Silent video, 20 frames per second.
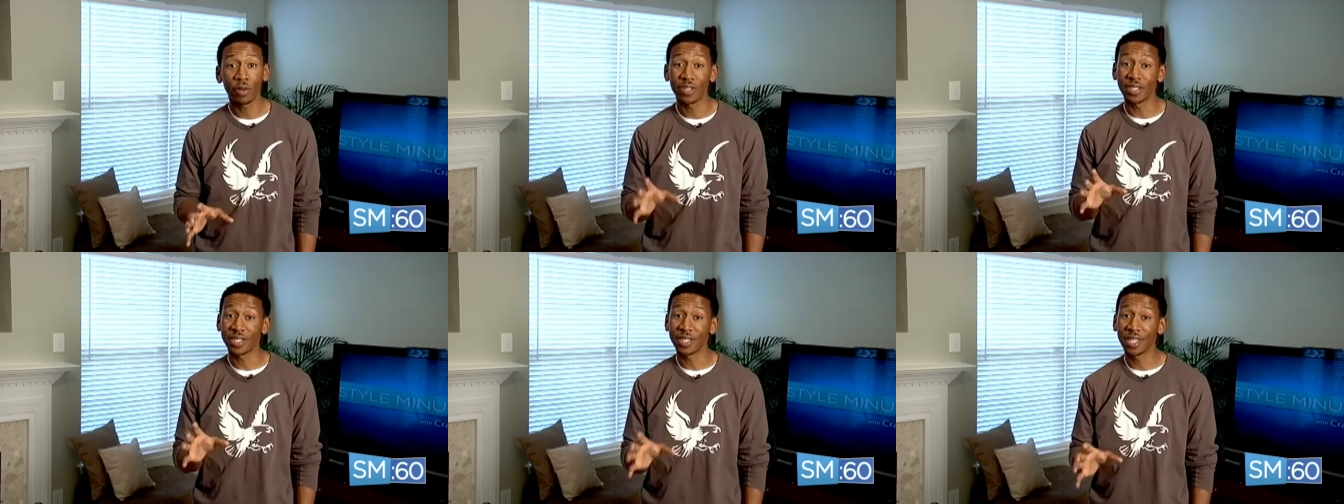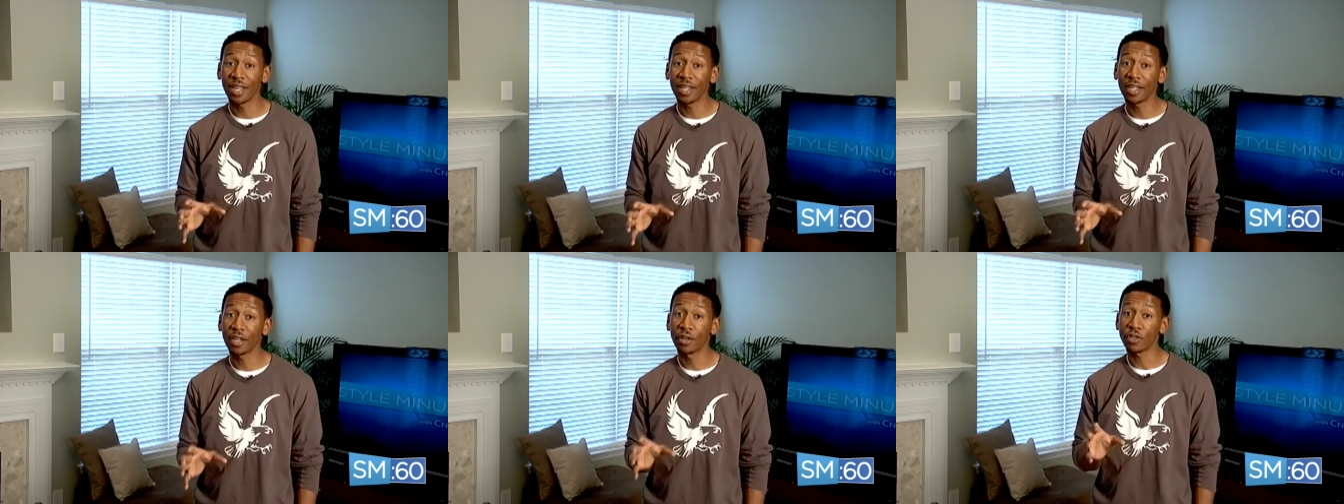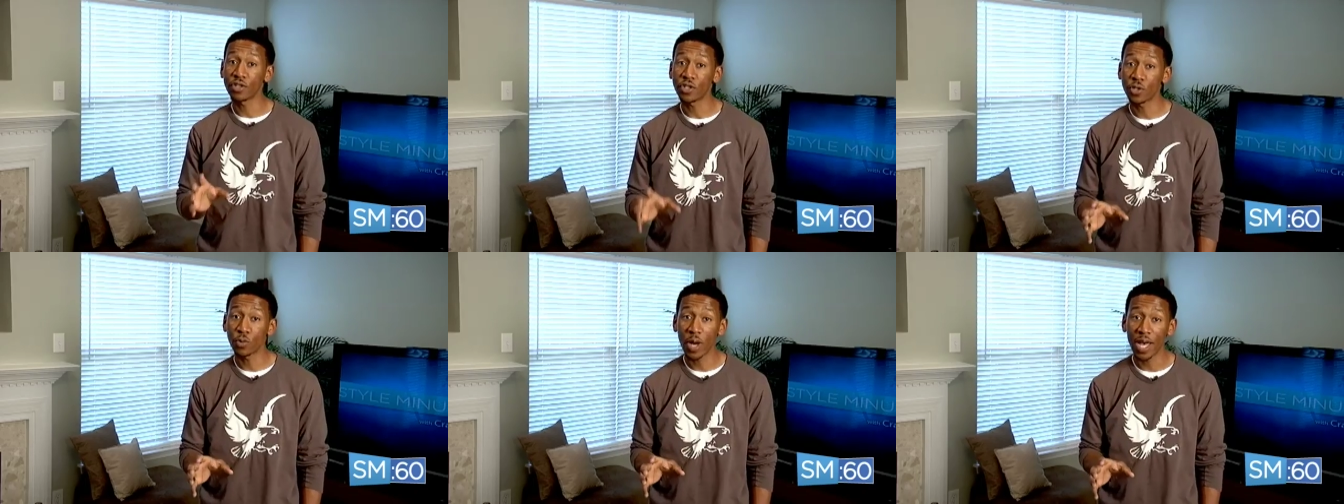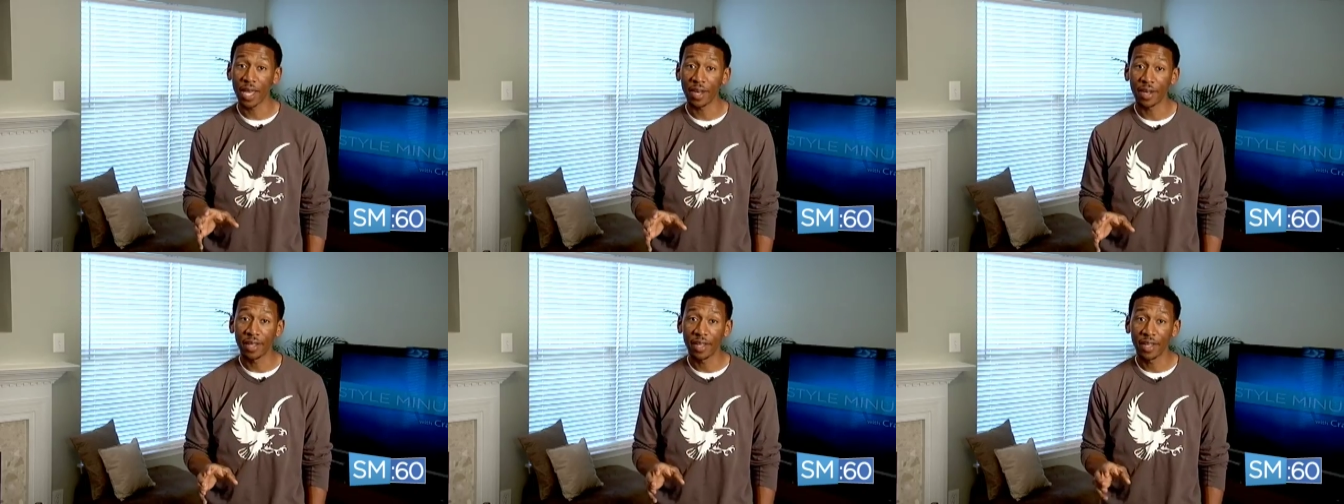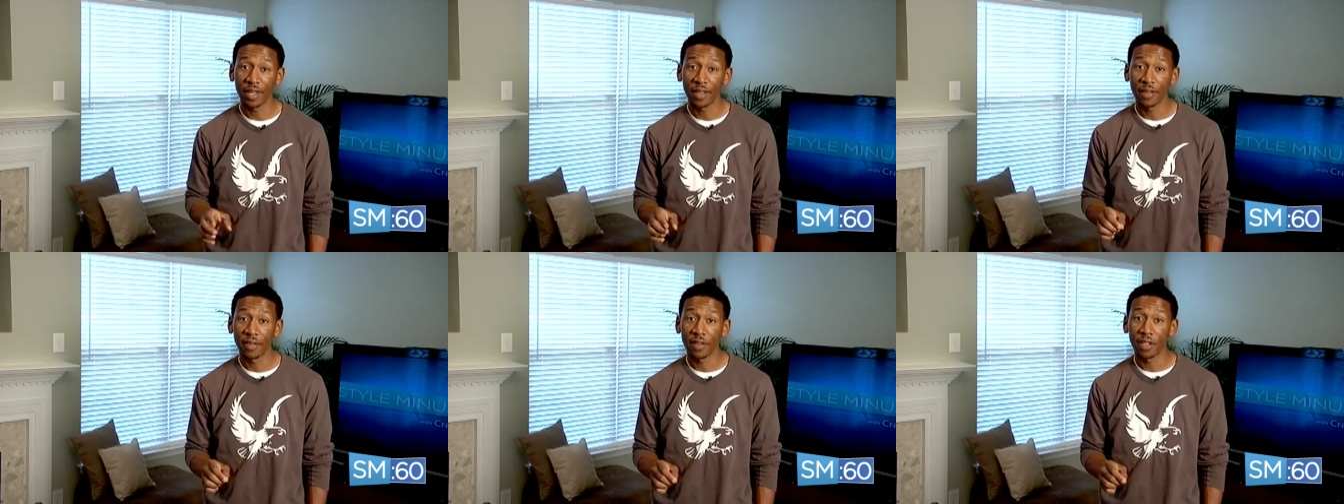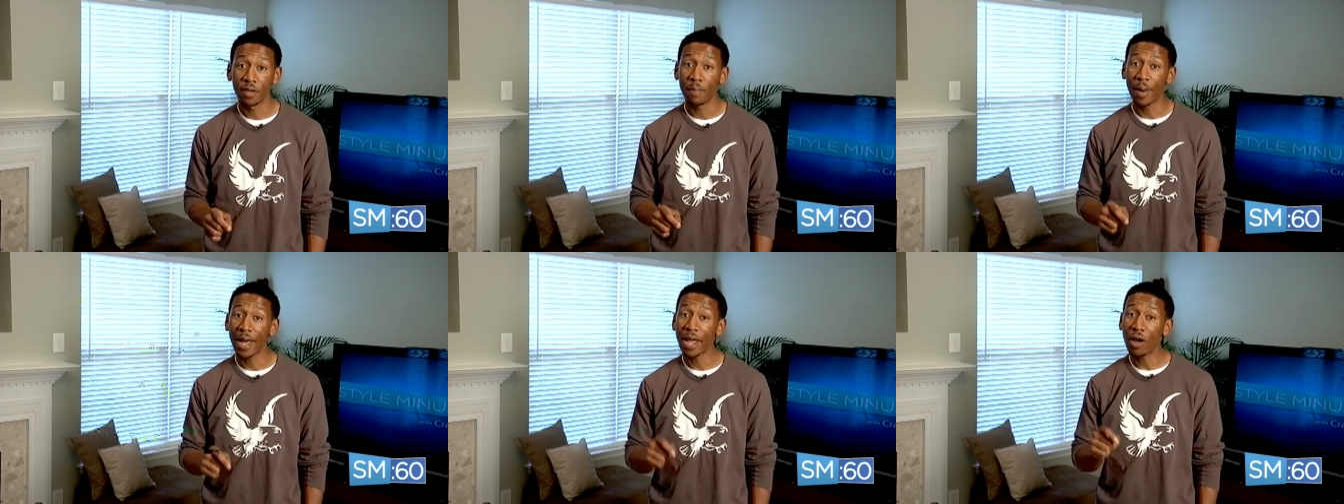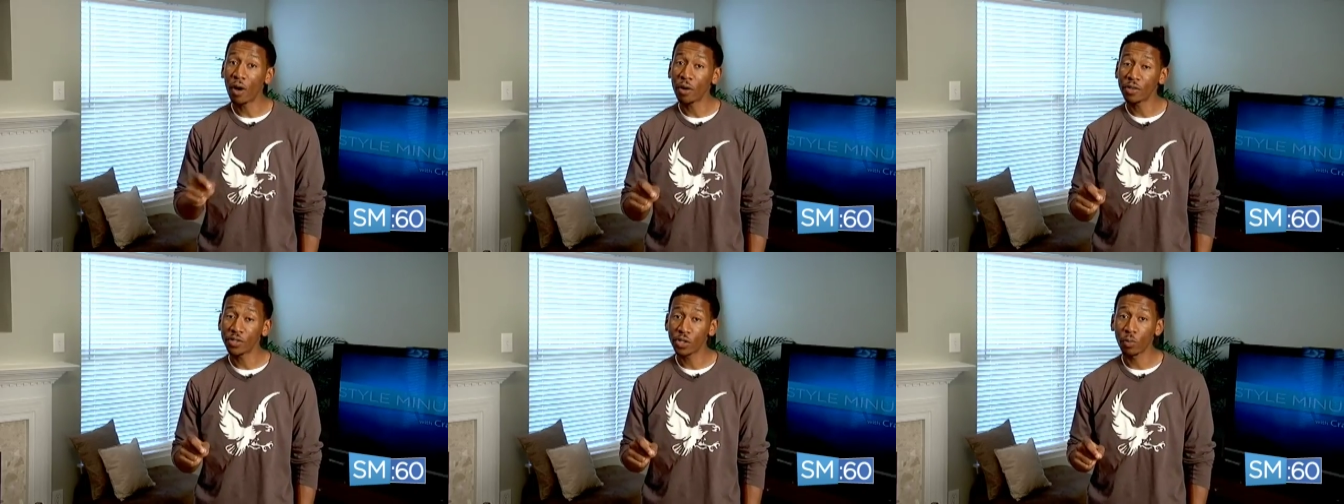concealing your sweat, you might
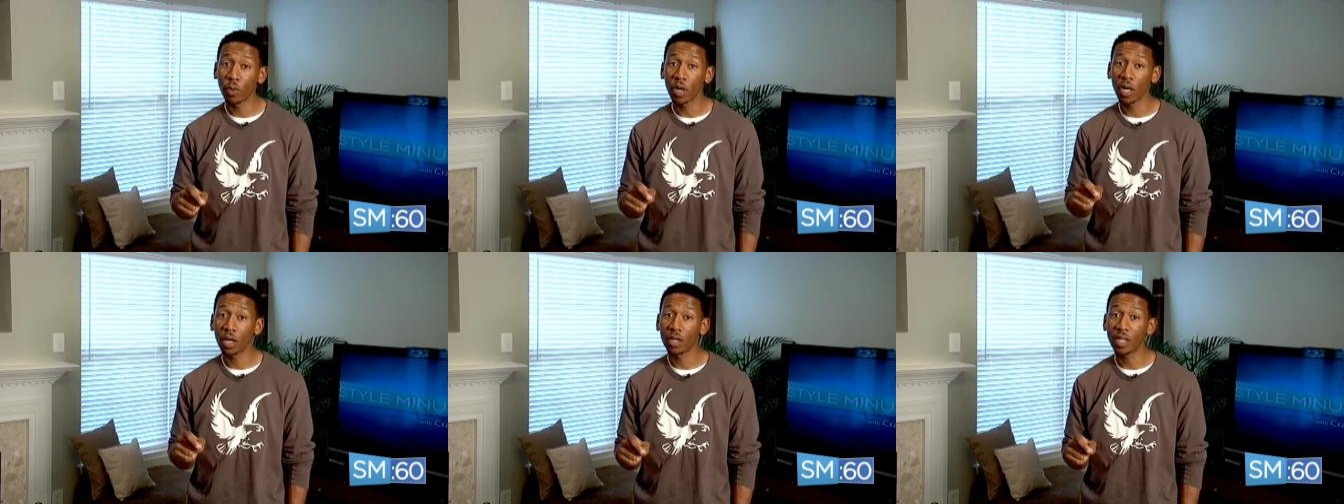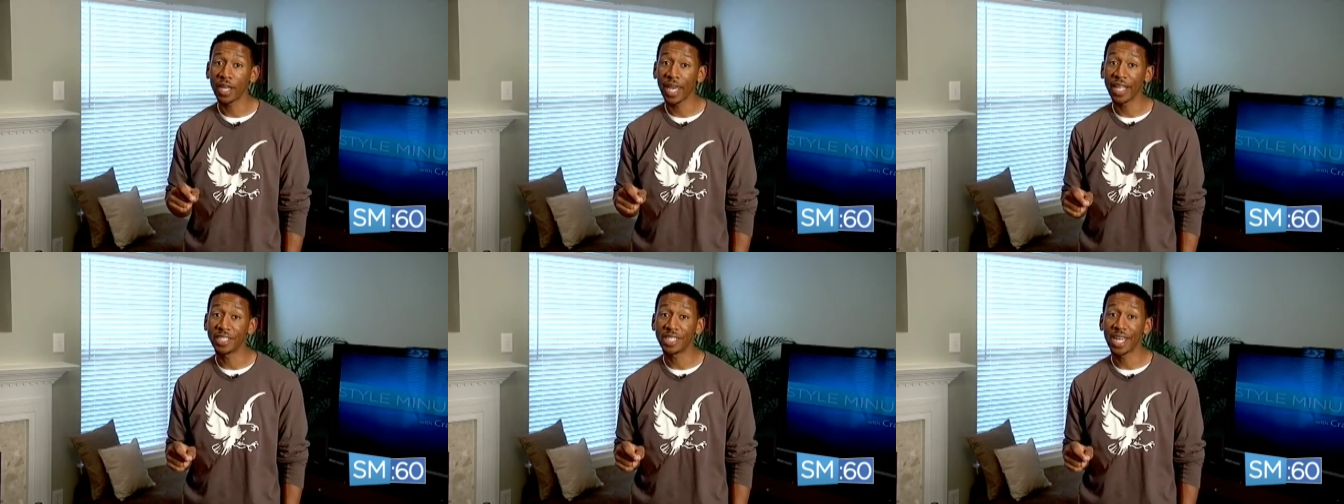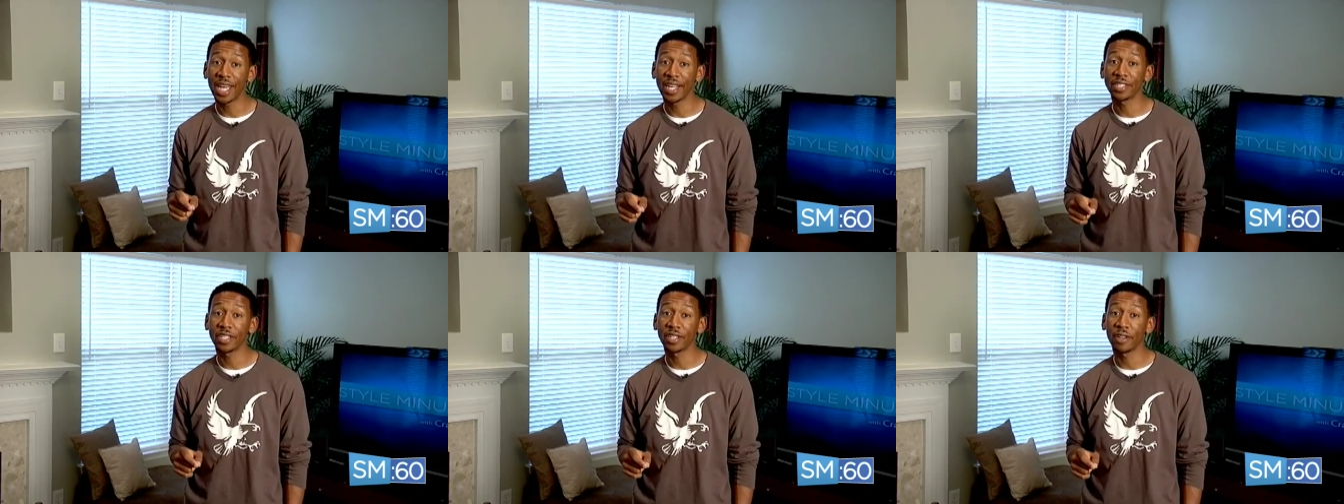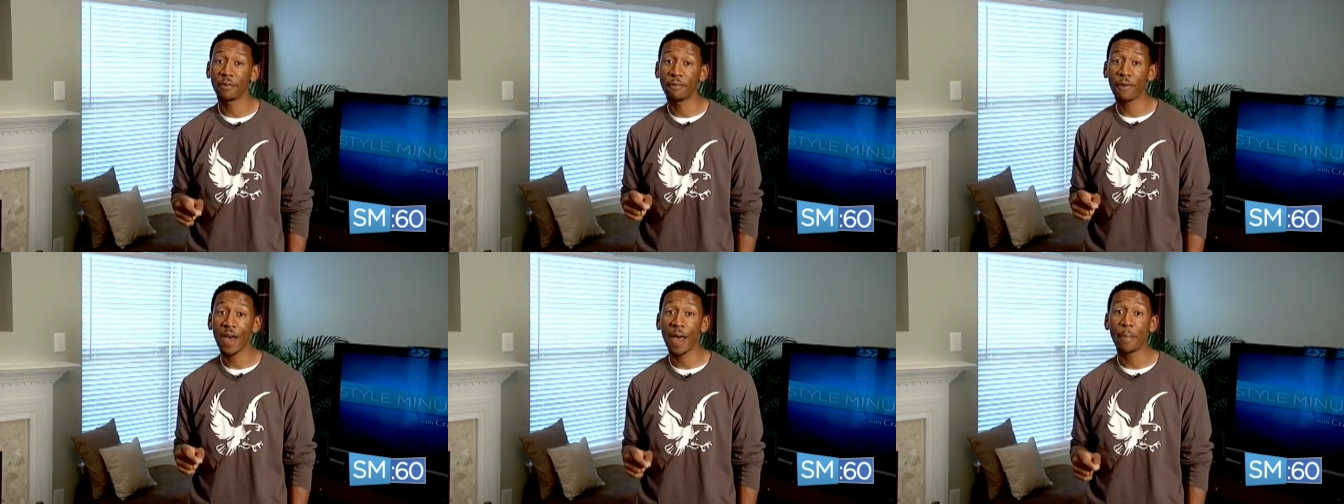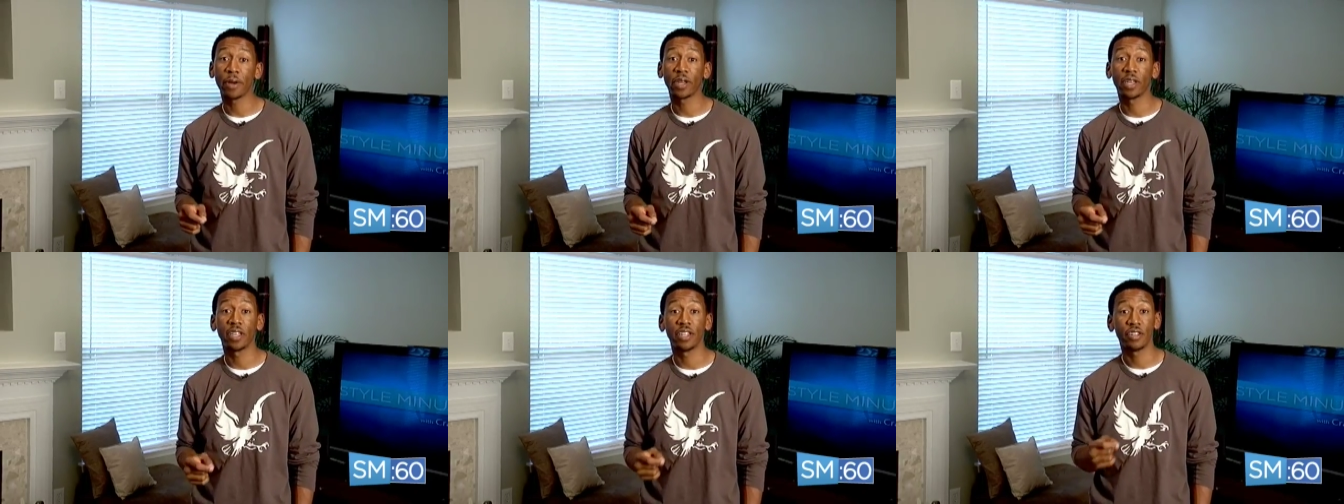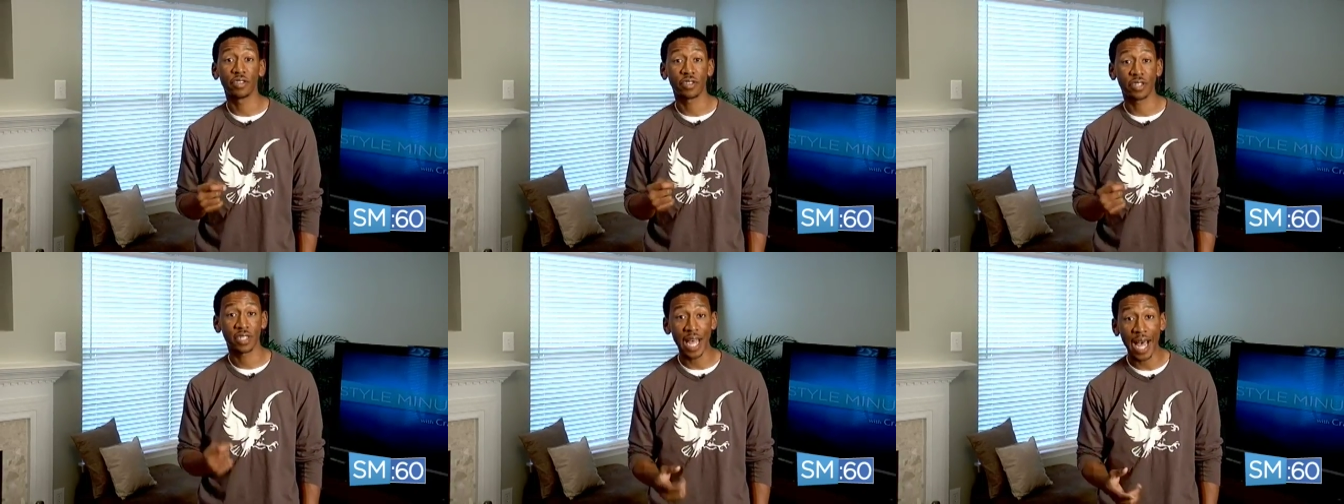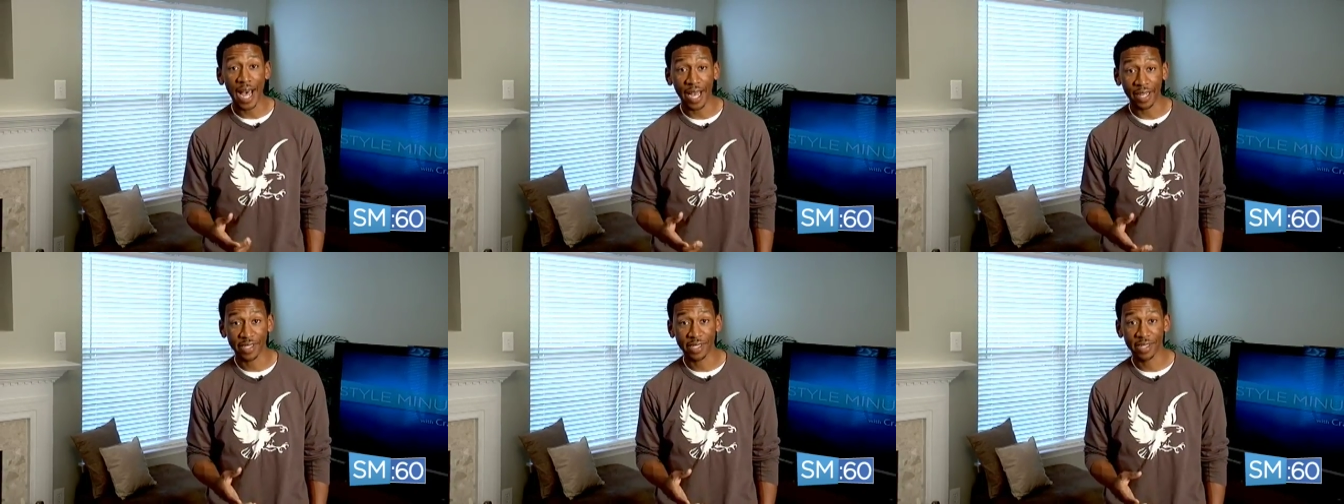also want to look at changing the fabric in your
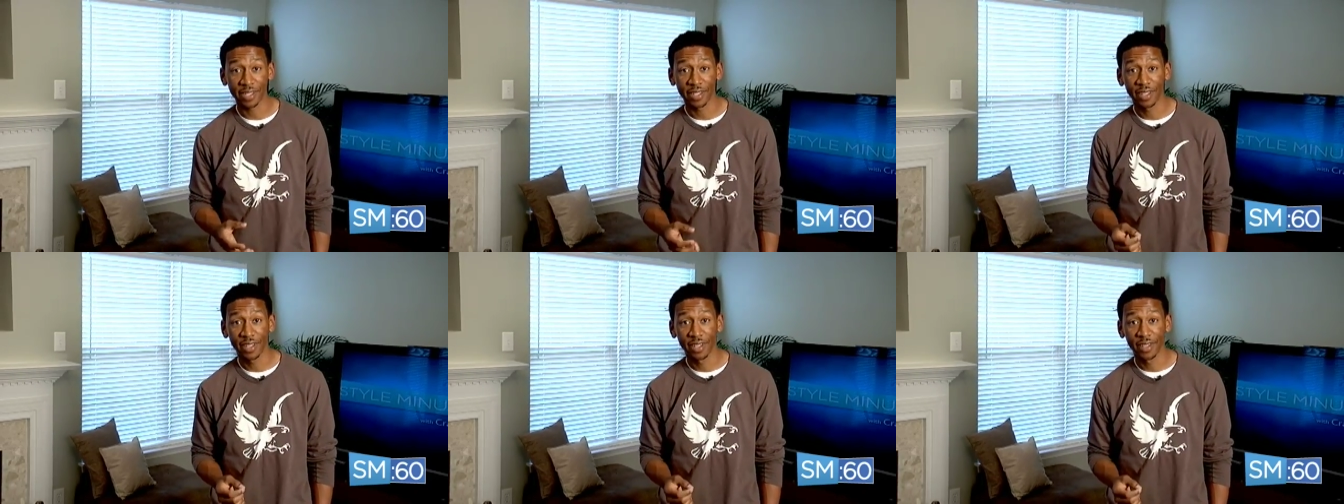socks.